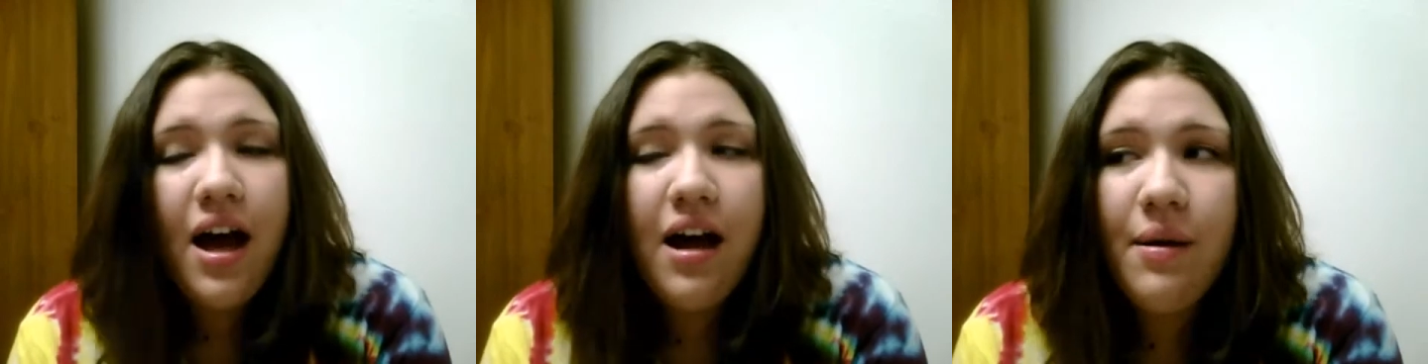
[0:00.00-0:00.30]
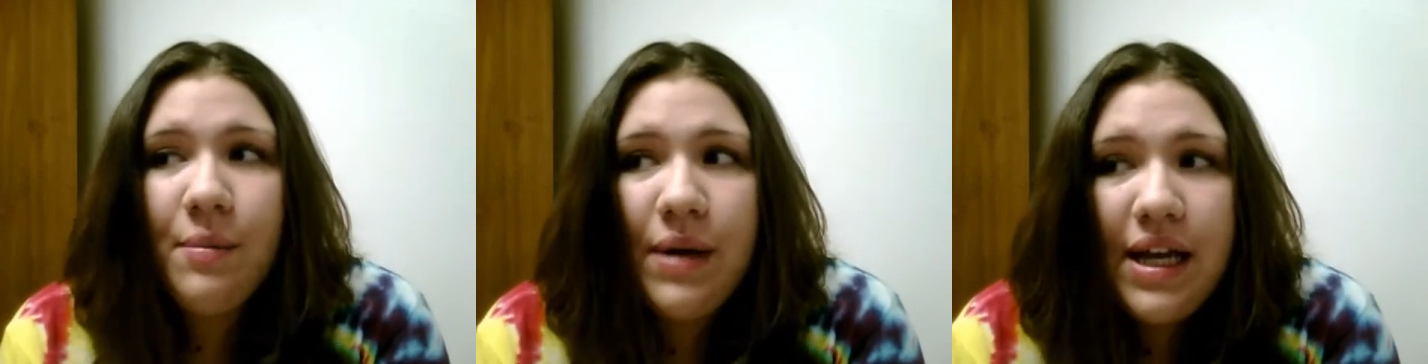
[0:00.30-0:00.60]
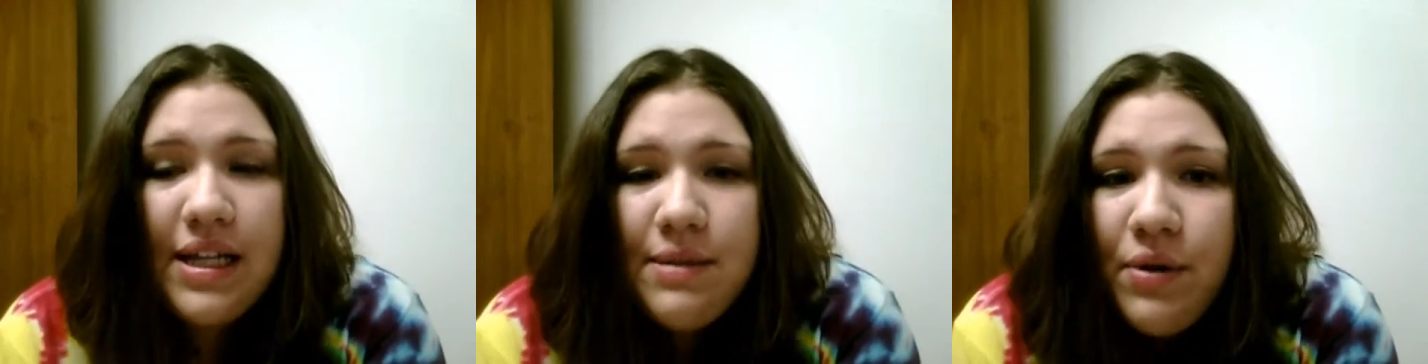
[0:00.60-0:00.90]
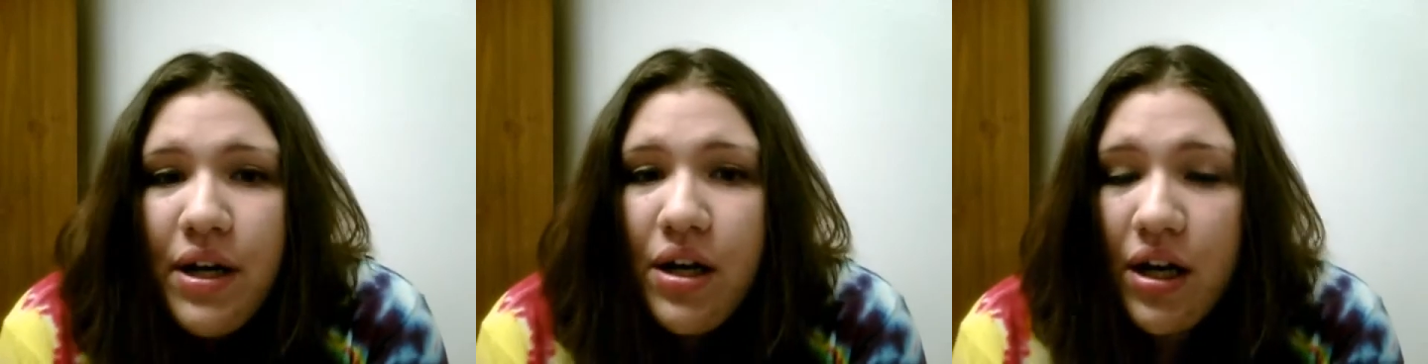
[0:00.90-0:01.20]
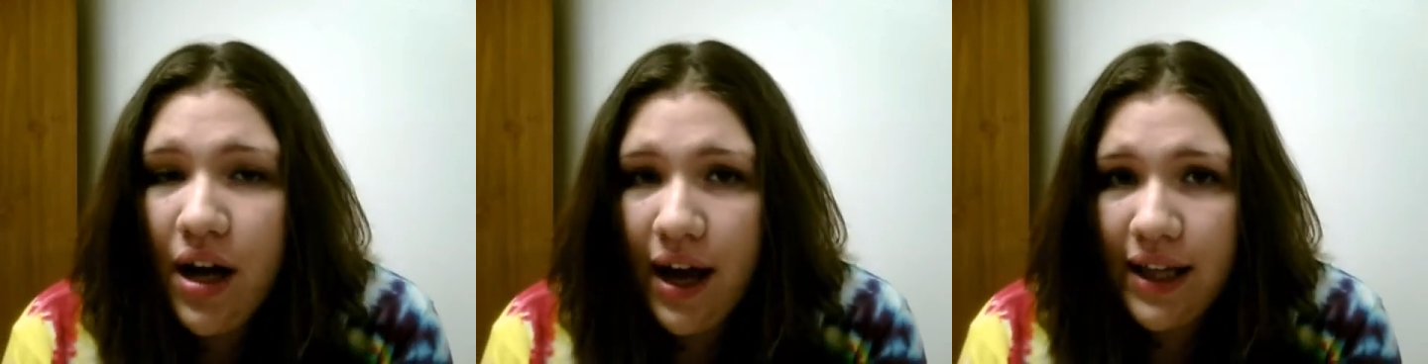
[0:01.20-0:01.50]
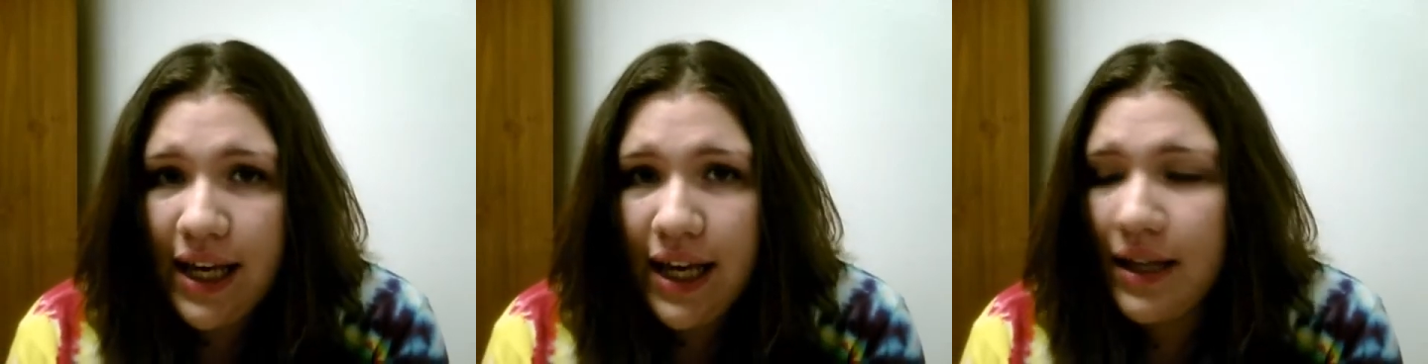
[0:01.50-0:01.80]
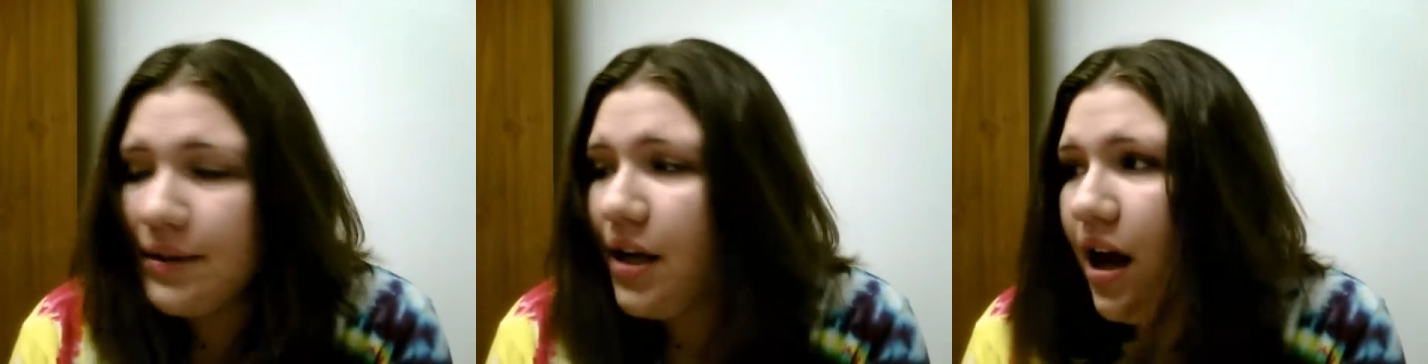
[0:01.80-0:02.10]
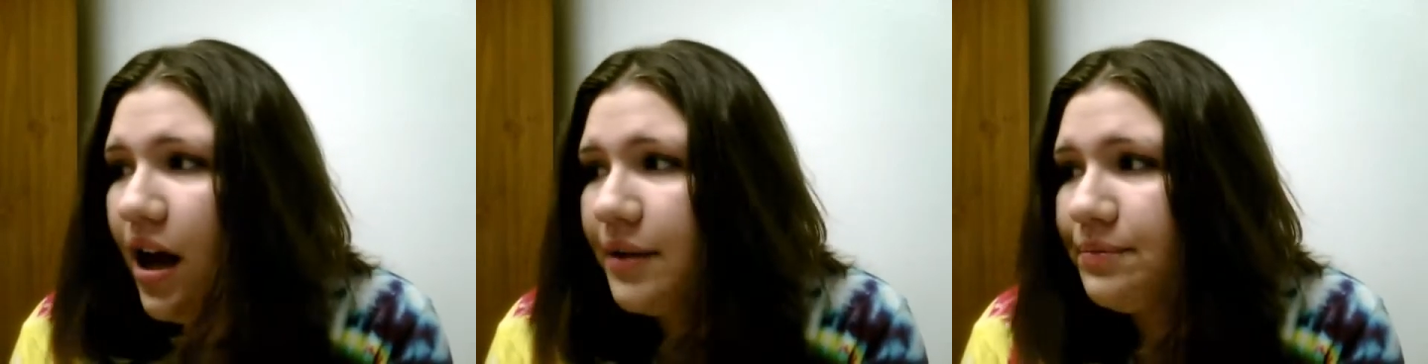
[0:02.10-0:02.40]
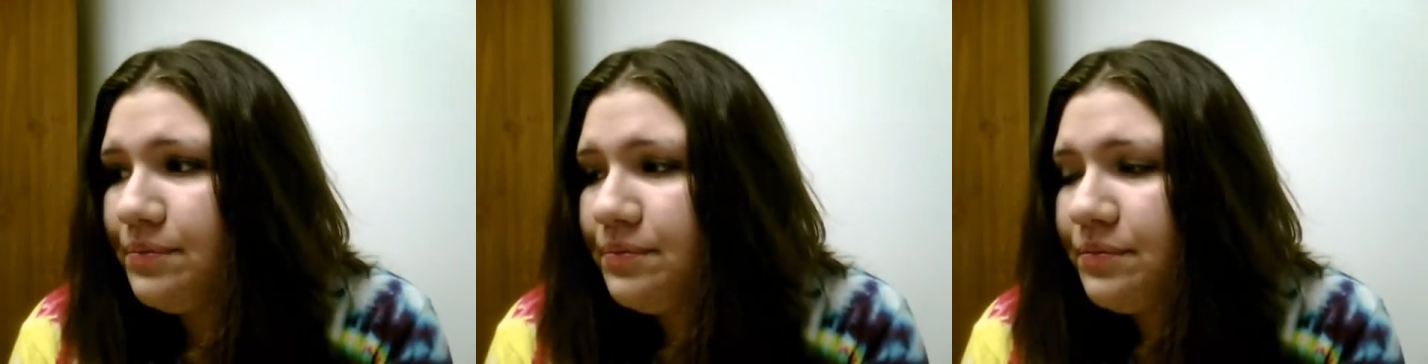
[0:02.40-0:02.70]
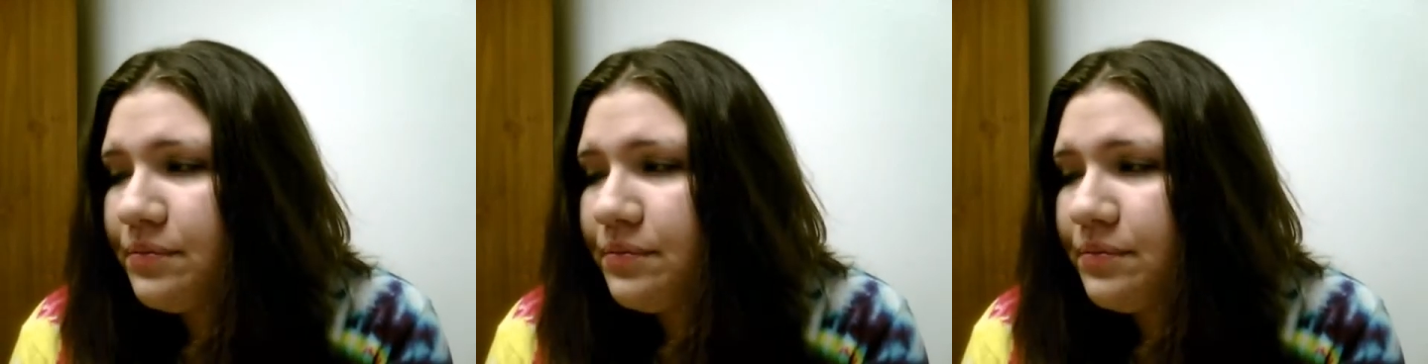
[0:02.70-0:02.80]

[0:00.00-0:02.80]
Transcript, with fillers: Um, it's pretty good. I like it. Um,